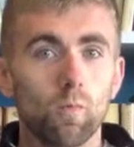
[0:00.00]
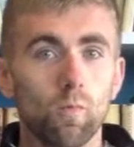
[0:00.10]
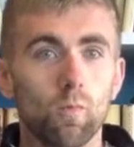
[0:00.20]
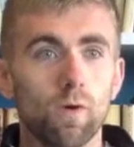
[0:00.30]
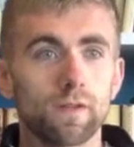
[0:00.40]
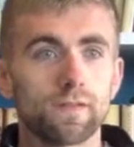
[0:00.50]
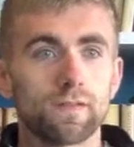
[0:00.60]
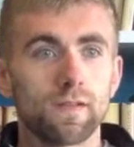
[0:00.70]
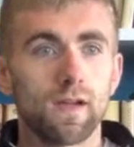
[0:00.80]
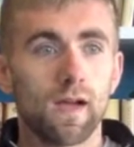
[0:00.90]

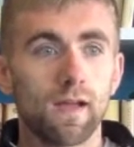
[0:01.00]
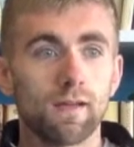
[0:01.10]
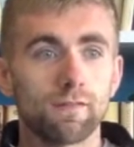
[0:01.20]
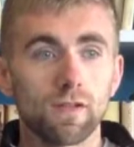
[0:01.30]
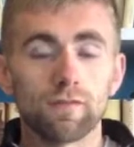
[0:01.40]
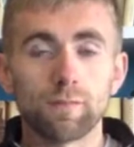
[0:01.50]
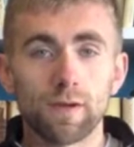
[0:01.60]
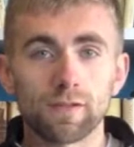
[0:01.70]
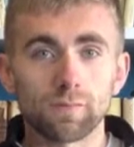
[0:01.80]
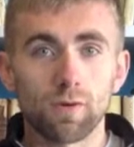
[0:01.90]
What I have loved
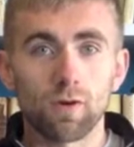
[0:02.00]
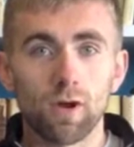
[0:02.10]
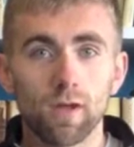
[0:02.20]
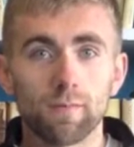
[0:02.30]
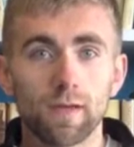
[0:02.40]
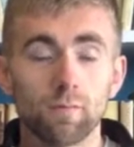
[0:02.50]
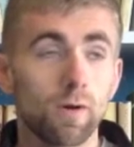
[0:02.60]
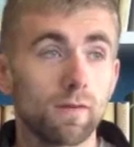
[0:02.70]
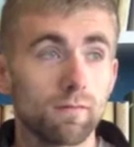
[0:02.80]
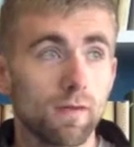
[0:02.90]
about this program and
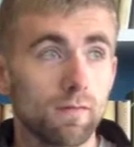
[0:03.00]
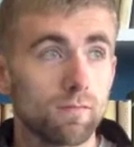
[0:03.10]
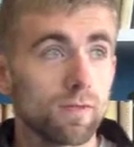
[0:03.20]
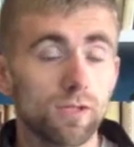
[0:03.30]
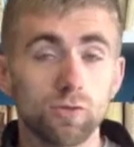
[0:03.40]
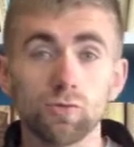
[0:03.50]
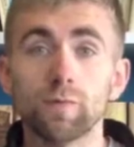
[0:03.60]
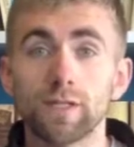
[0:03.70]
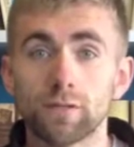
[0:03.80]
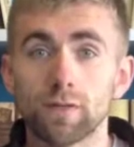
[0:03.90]
what really drew
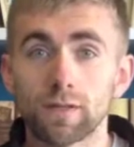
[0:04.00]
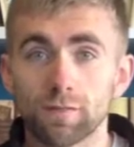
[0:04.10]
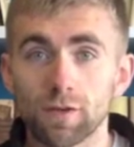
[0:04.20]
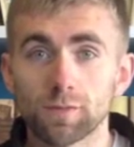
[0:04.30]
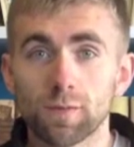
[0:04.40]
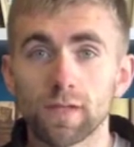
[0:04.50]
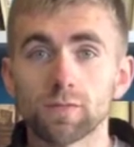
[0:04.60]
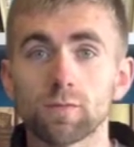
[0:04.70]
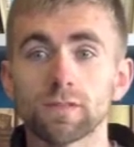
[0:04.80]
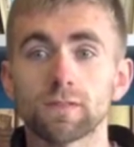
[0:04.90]
me to it in the first
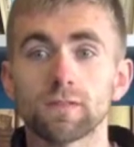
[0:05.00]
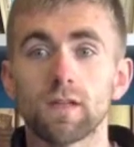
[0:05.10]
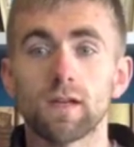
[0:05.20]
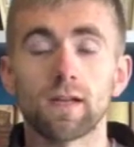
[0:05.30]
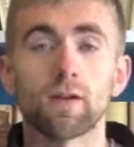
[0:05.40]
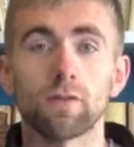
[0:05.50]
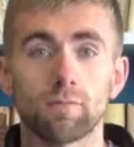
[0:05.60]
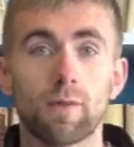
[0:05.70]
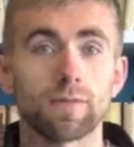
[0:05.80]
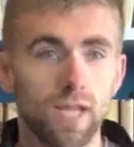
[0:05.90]
place was not only
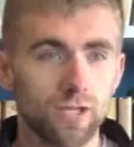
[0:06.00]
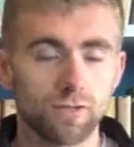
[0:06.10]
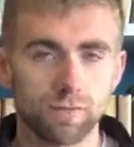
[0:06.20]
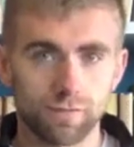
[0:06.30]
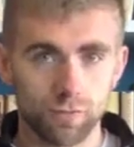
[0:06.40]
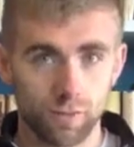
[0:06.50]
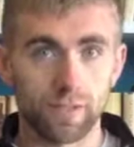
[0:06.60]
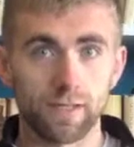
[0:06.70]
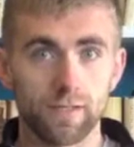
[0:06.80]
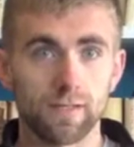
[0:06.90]
the reputation of
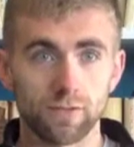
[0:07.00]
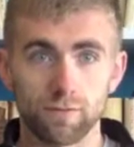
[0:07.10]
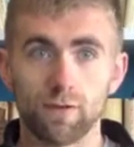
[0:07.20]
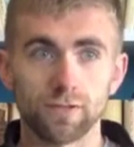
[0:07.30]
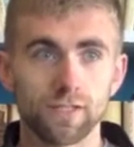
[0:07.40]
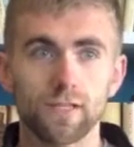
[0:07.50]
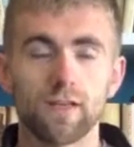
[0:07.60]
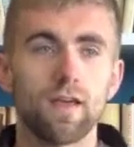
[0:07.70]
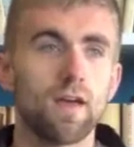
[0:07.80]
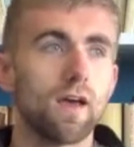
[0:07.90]
Trinity as a
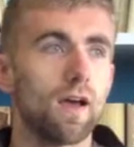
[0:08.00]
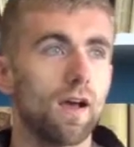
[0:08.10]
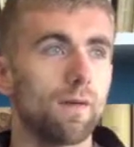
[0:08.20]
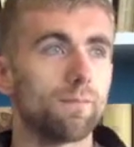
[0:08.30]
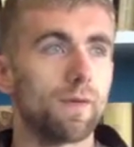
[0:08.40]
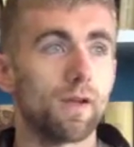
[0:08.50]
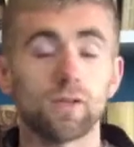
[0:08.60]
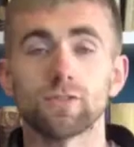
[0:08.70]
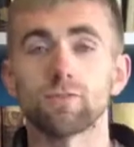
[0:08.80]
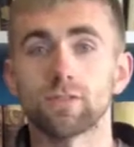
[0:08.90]
university, and
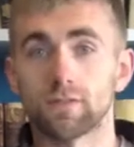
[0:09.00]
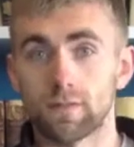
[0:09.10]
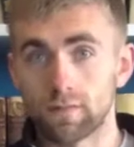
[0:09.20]
also just